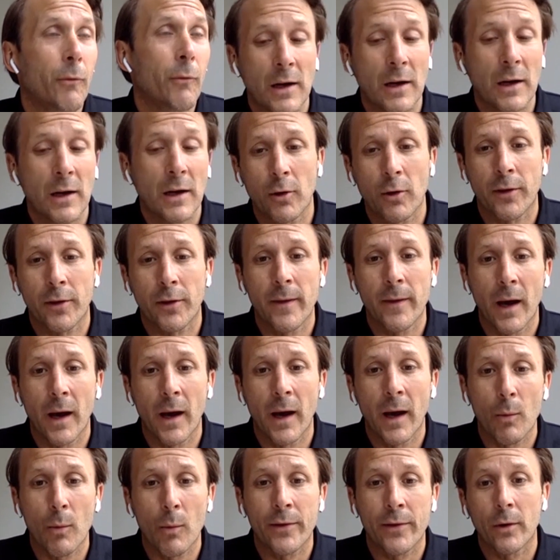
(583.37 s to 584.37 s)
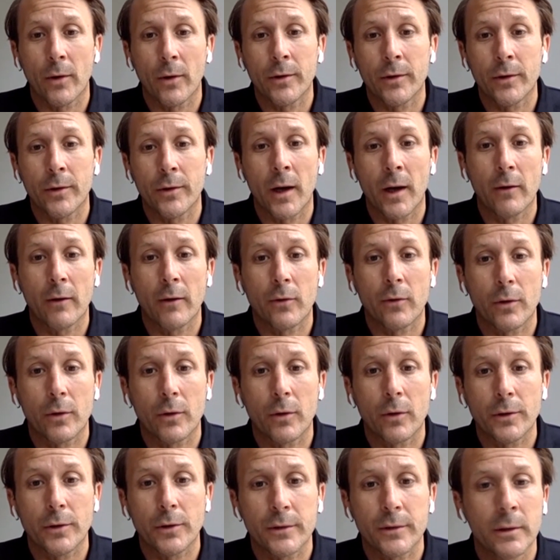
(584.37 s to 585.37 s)
Real Sociedad with Odegaard, of
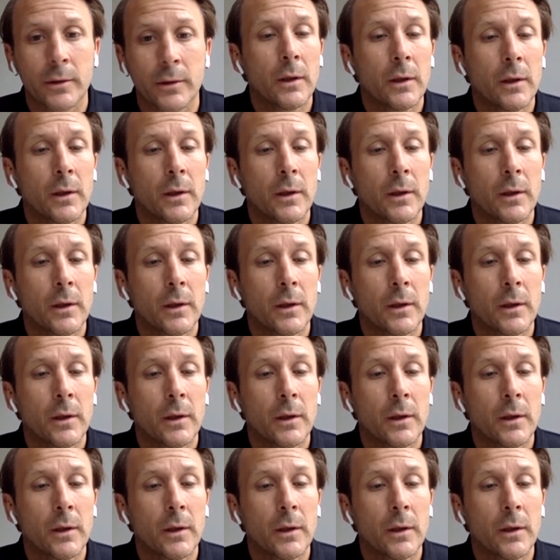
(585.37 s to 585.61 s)
course.